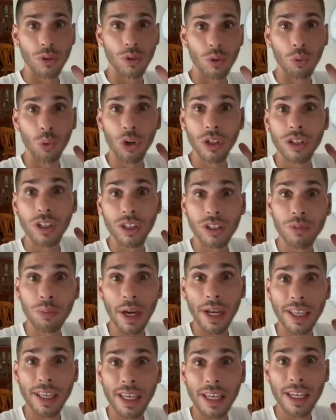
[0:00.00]
What does
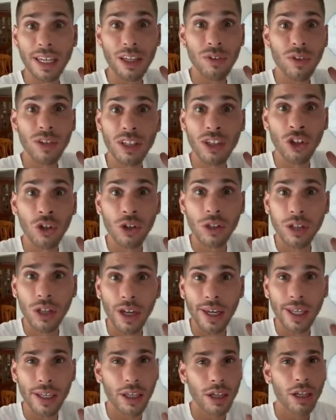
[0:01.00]
my kid even look
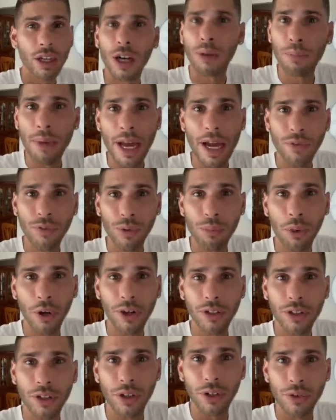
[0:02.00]
like? Come back for
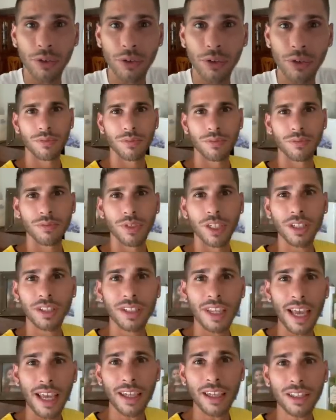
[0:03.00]
part two.
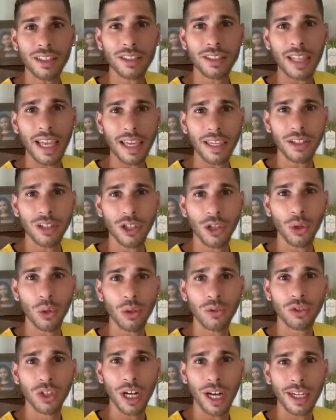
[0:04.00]
Today is day two
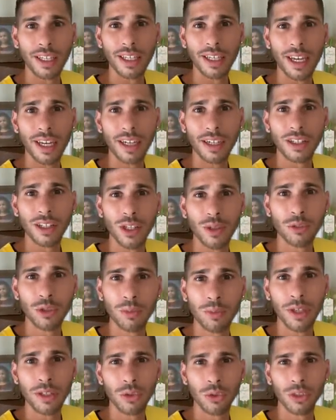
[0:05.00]
of trying to get a glimpse
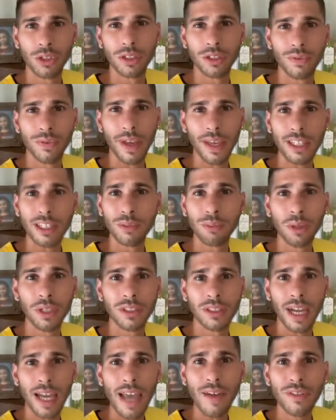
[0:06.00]
of my daughter's face
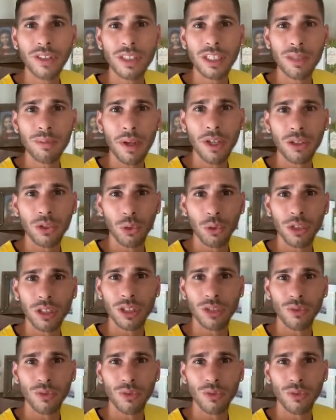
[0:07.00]
because I haven't seen my daughter's